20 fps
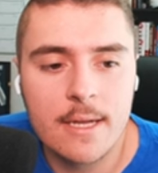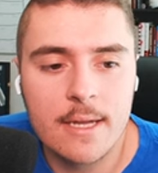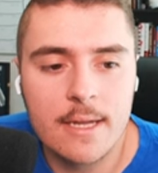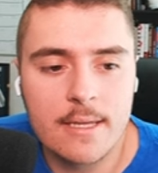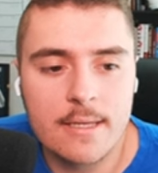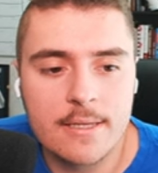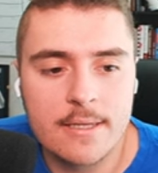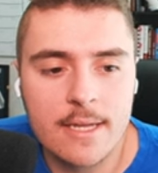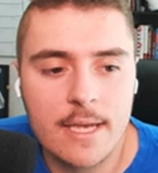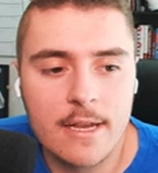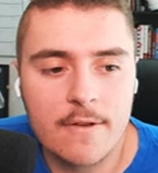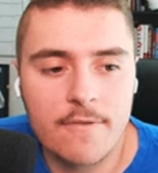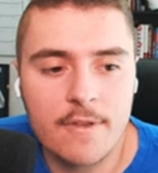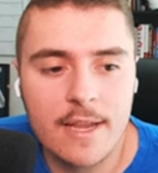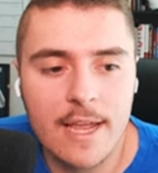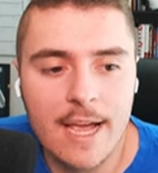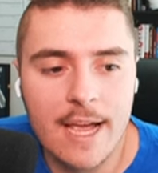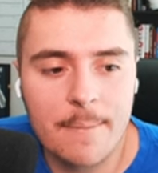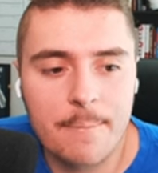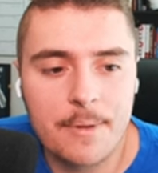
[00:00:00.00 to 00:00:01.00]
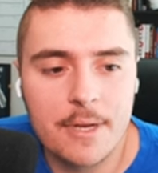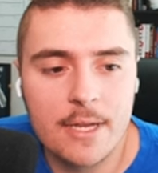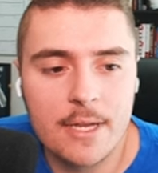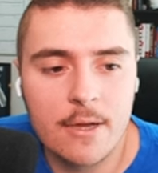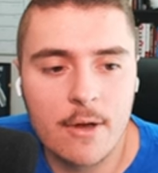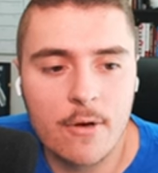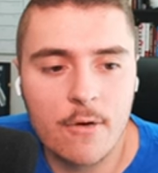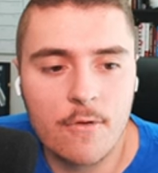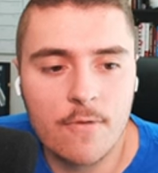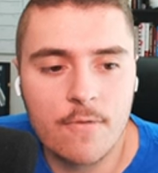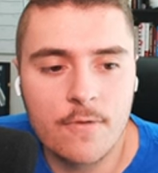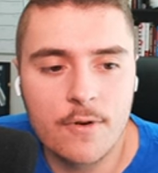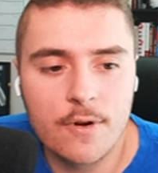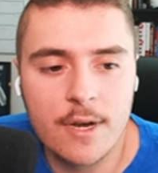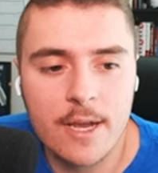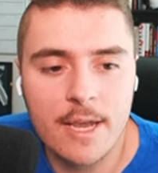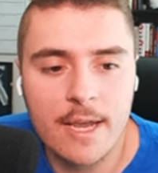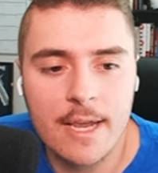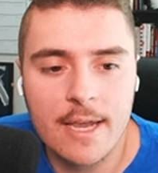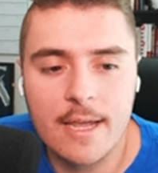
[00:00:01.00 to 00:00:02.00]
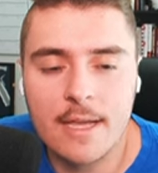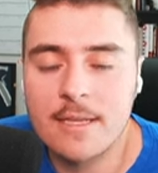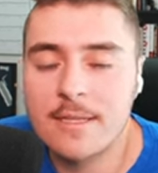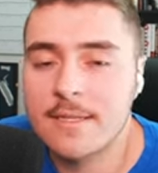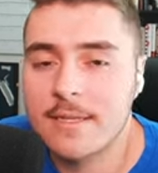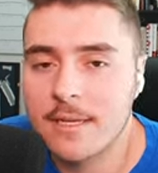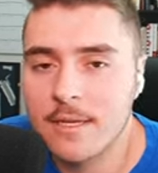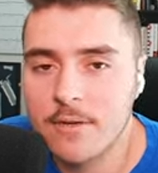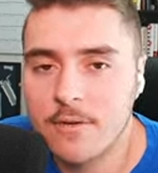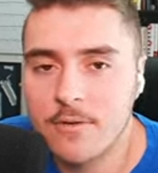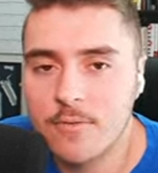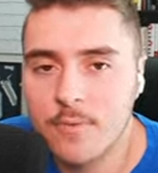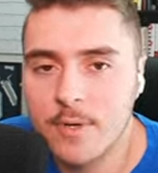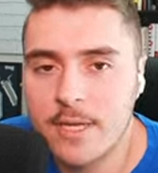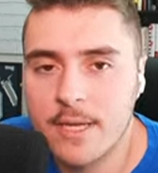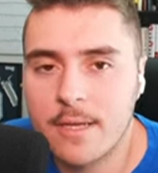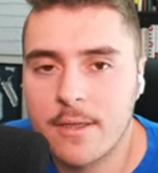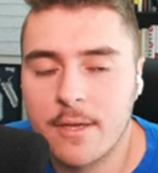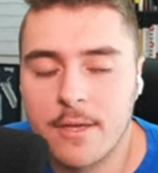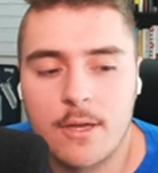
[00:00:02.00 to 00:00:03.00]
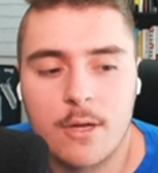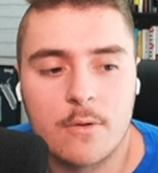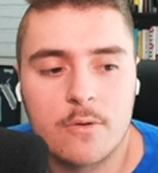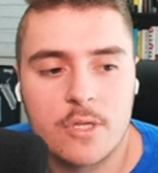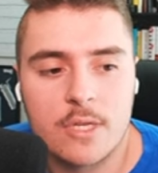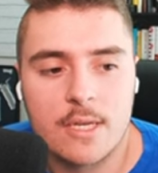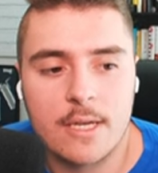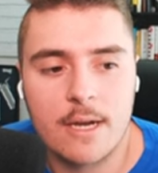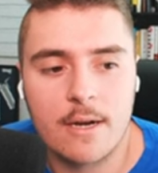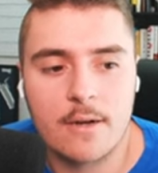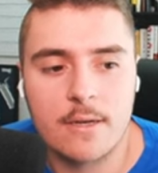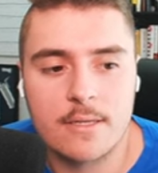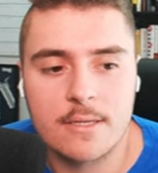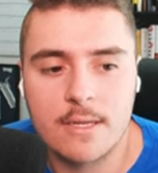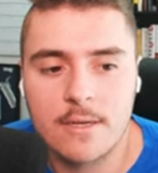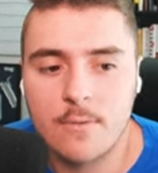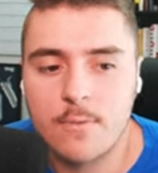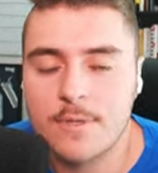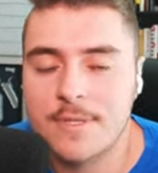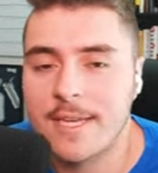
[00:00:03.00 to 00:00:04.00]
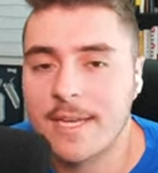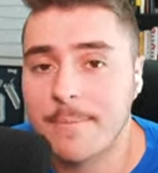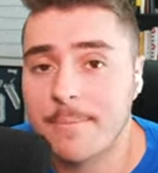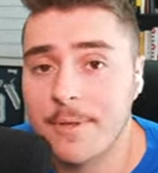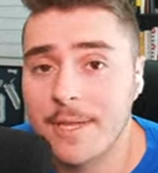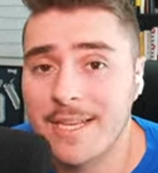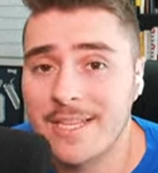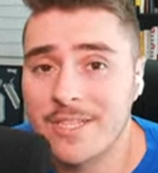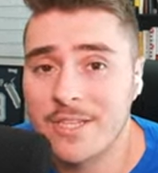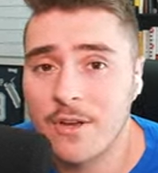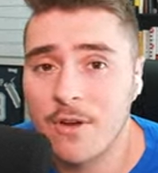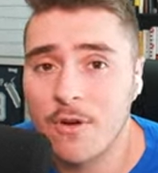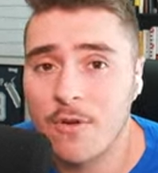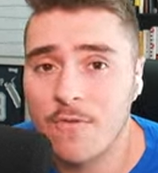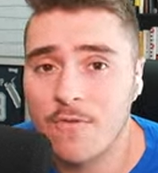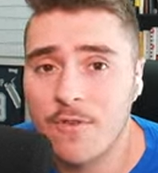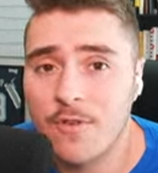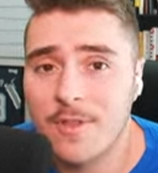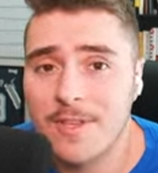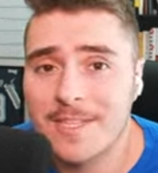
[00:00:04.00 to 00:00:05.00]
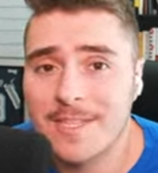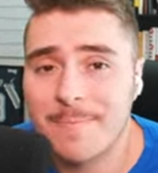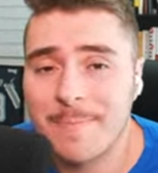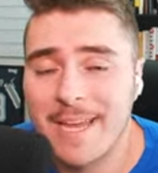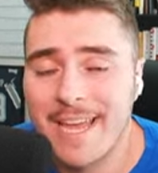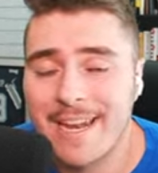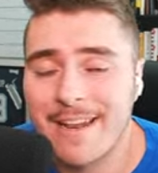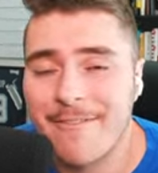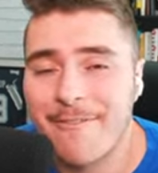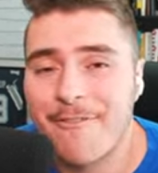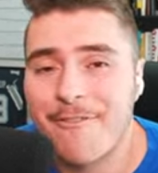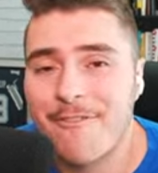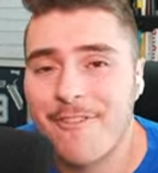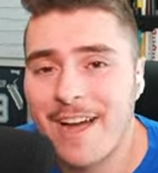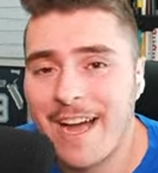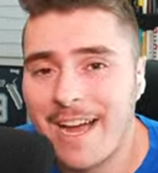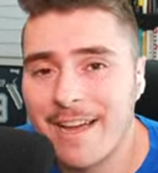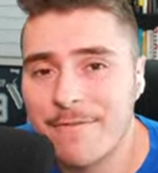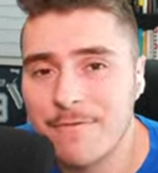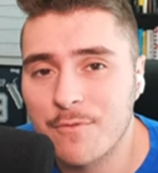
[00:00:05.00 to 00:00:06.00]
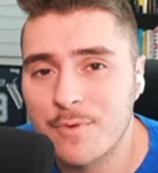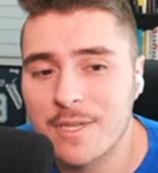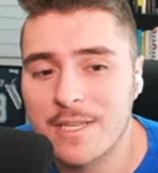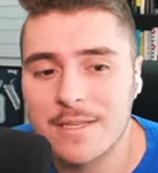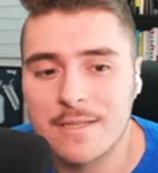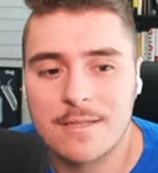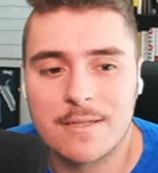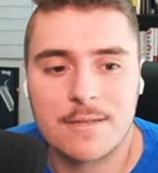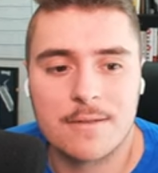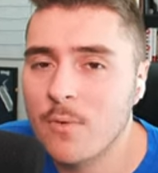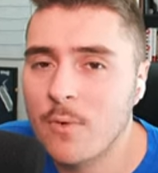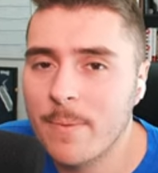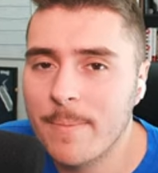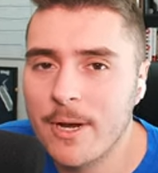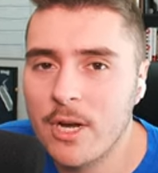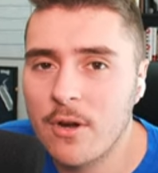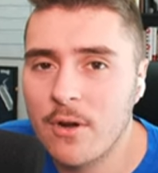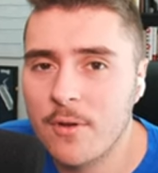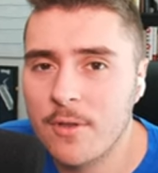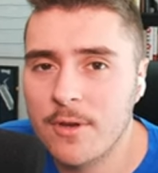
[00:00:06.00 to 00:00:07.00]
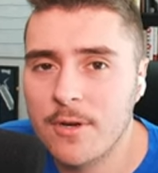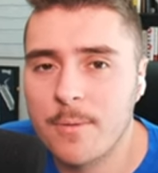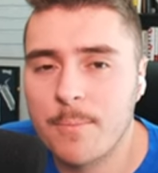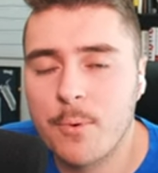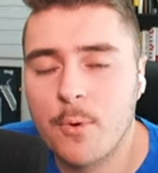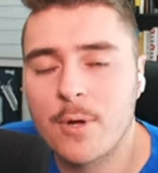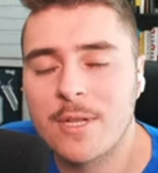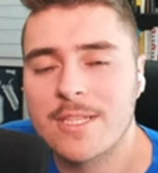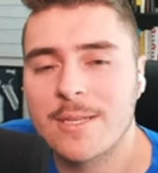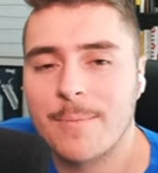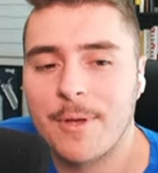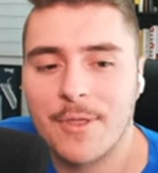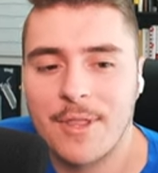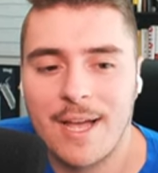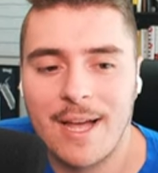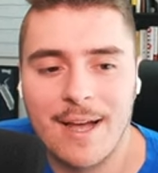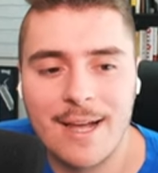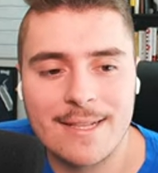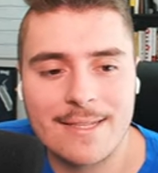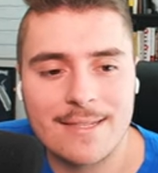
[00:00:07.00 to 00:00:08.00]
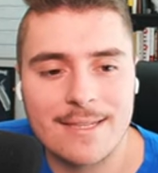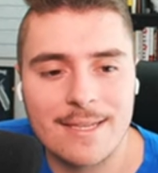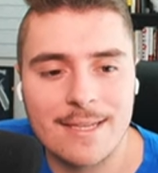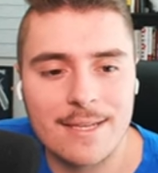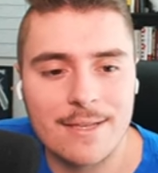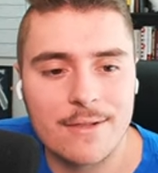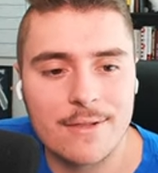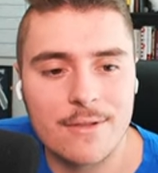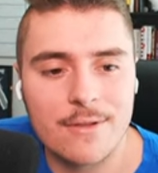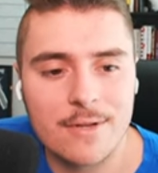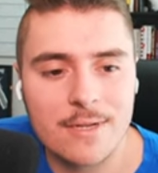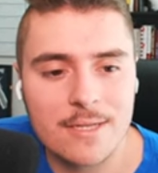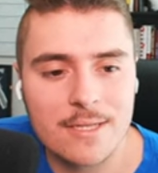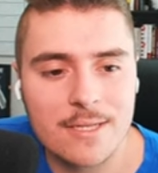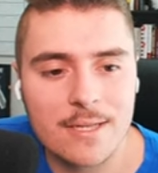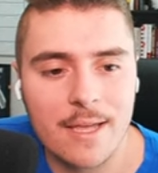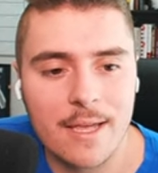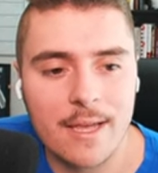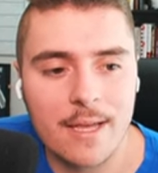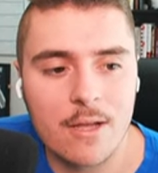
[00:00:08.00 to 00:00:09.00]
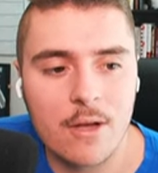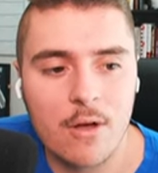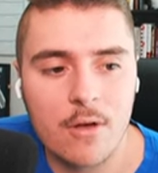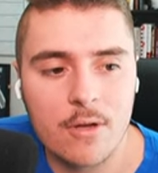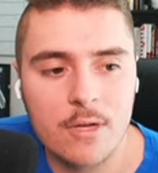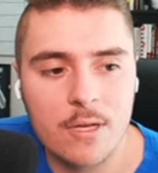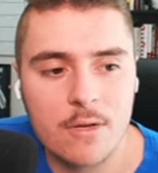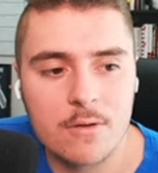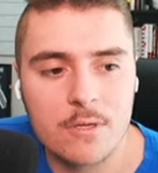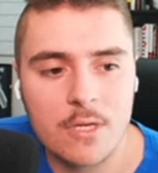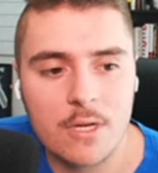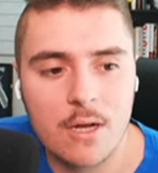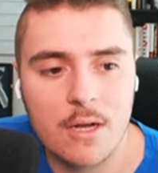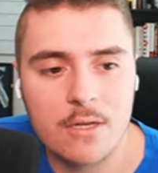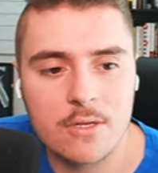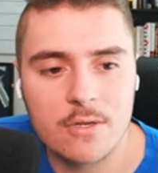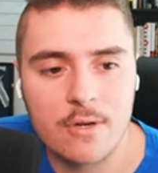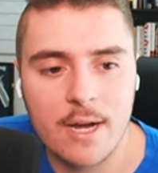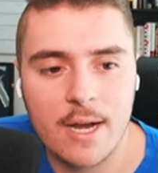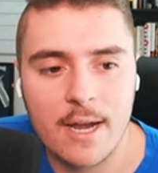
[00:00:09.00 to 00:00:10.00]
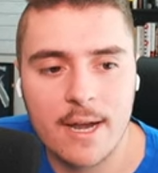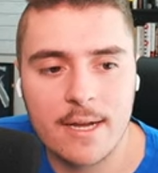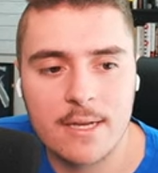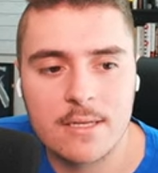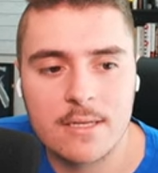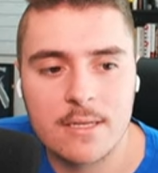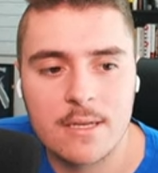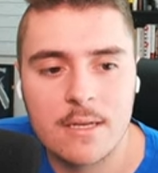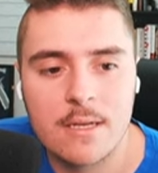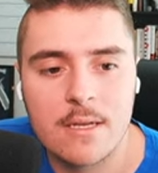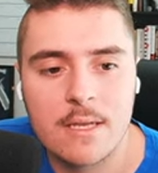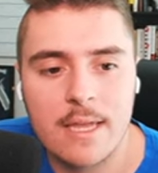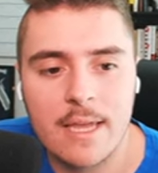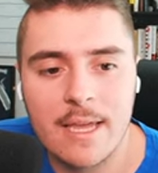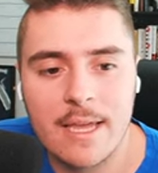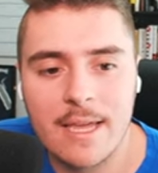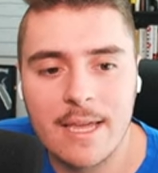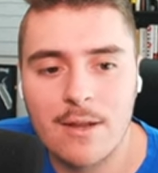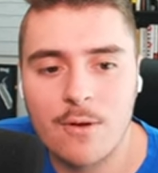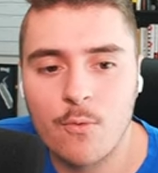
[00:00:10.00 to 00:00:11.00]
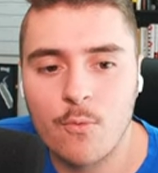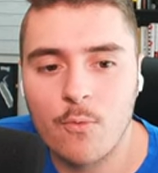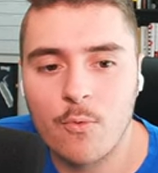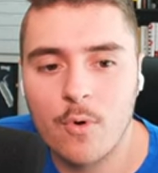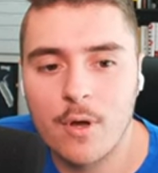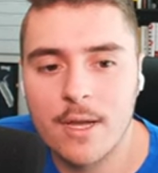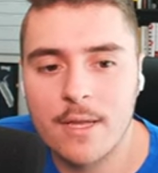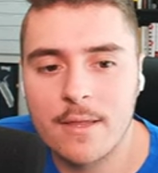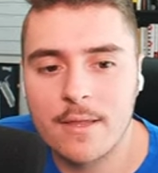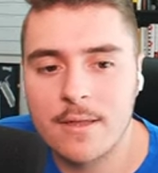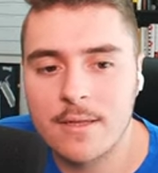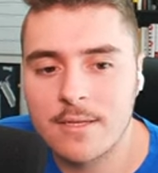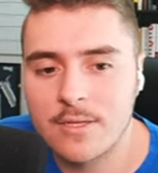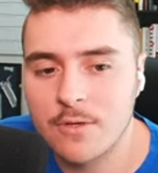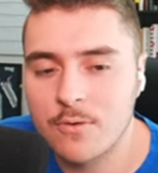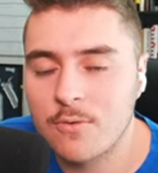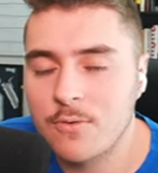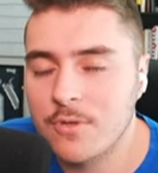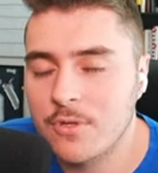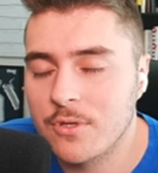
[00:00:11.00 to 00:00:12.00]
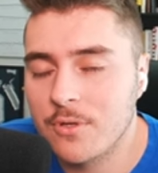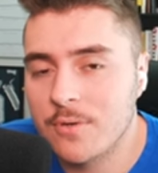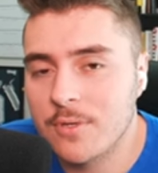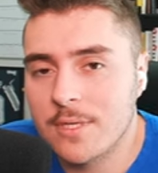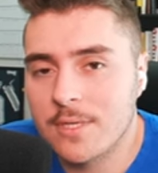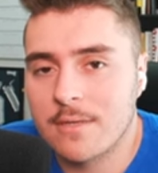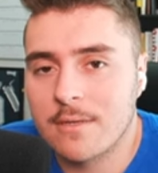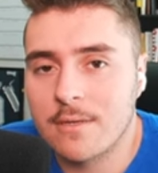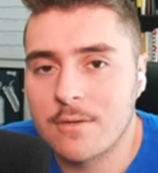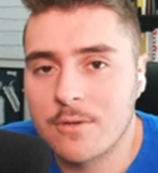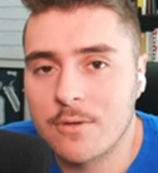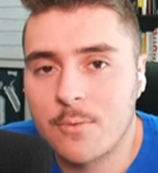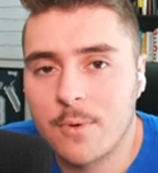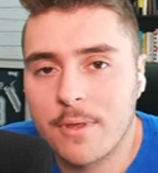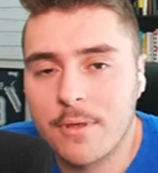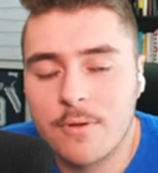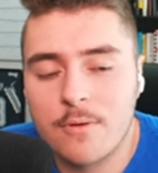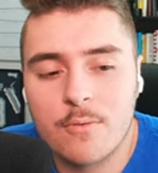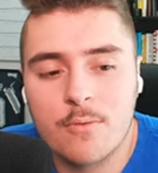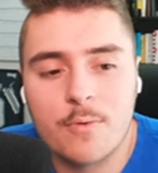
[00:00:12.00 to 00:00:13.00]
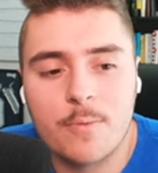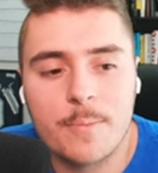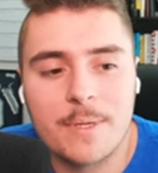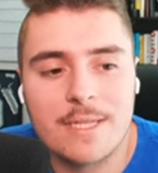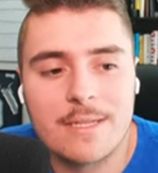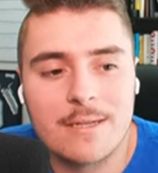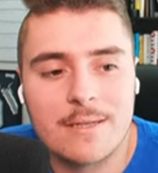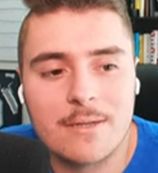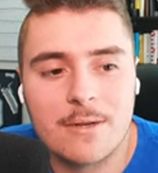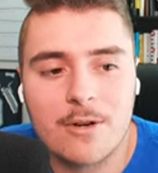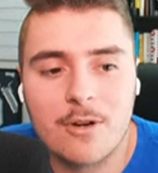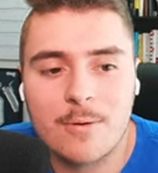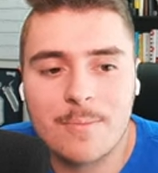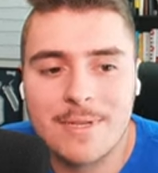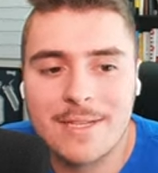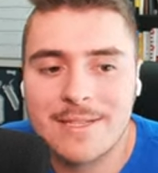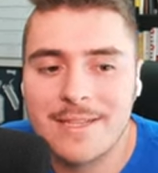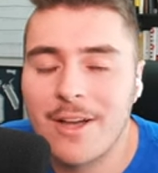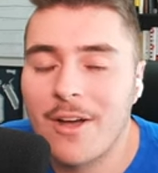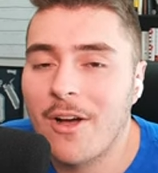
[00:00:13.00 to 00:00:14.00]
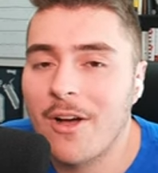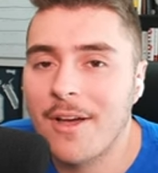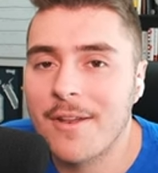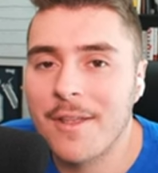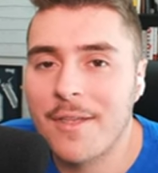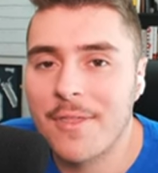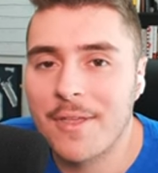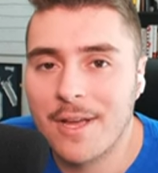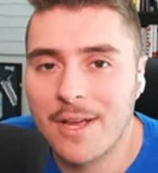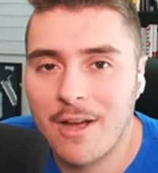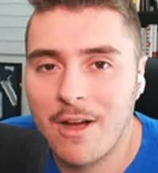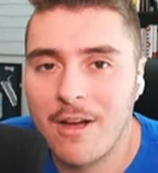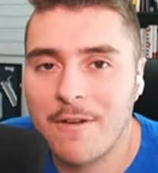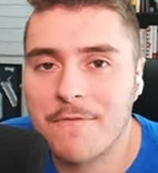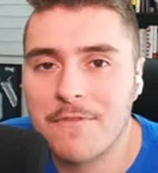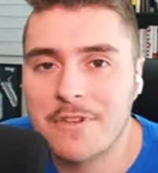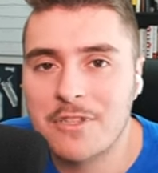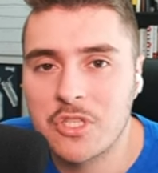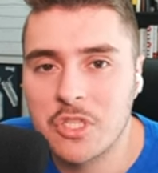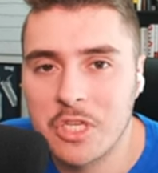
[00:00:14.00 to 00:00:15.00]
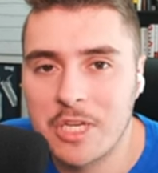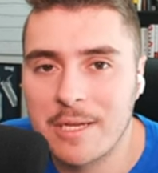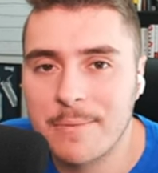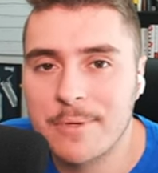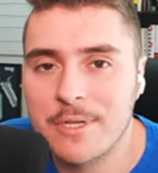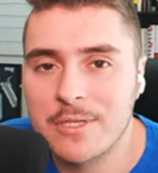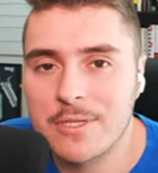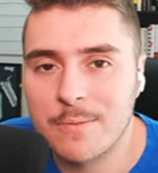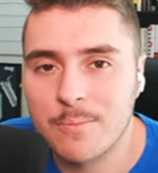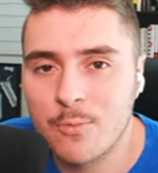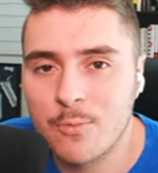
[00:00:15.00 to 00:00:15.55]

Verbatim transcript: Instead of it happening over a single week, the coaching carousel will take place over the span of 5 weeks. One of my earlier points about the hot seat, it looks like all coach contracts and what the school chooses to do with you will be determined on the conference championship